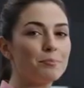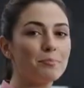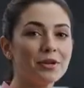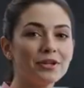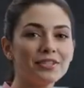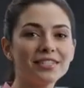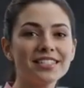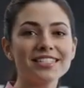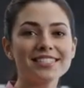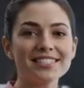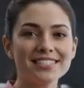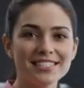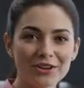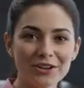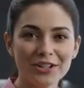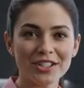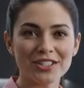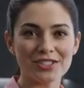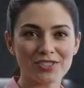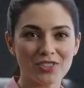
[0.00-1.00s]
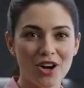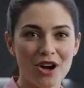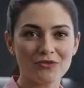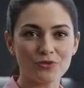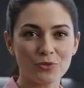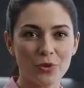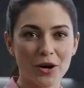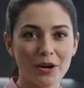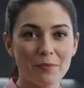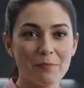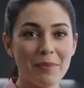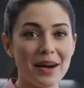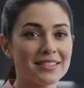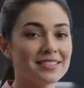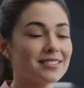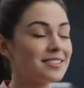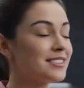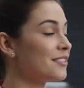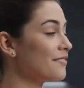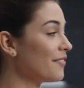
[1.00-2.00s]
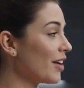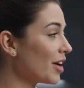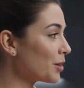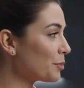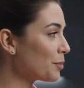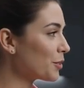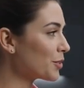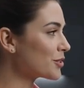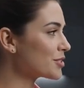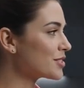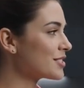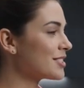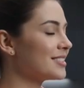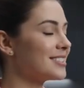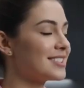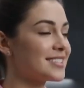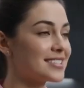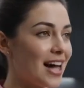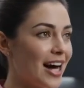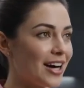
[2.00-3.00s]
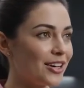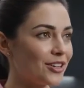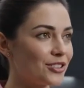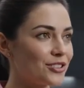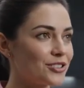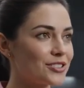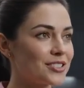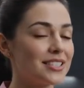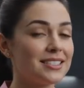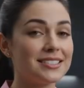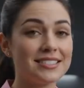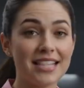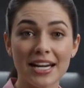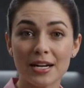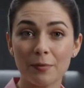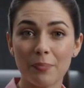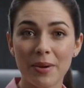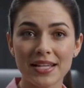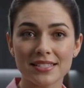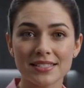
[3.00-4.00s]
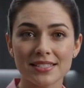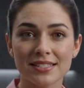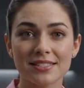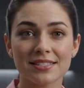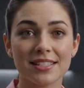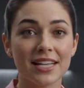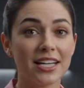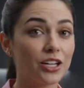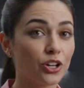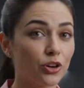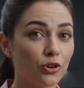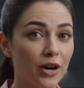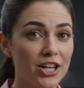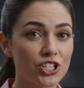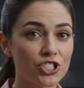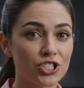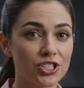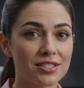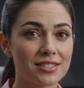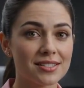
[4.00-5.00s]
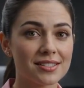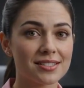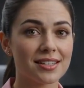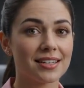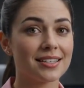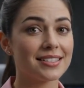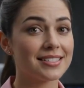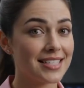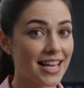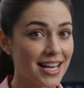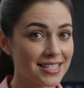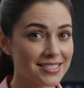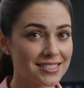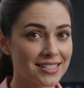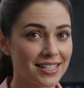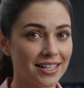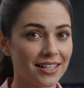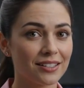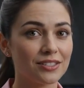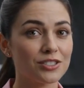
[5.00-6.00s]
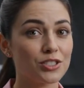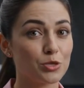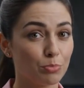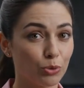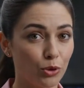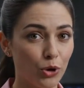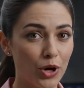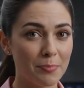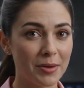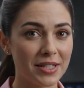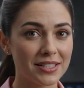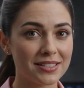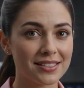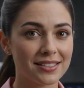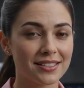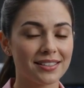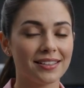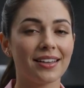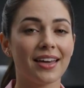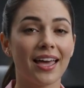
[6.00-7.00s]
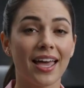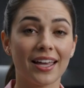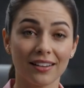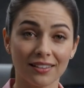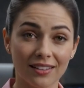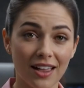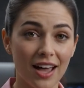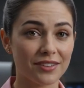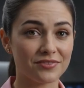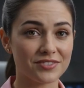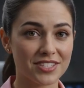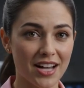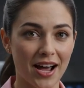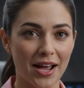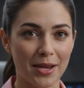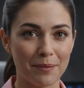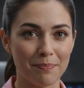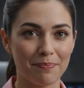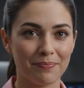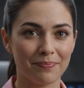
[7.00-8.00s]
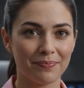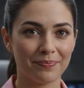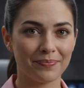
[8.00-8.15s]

building serious software meant developers, designers, databases, integrations, testing, deployment, and a lot of time.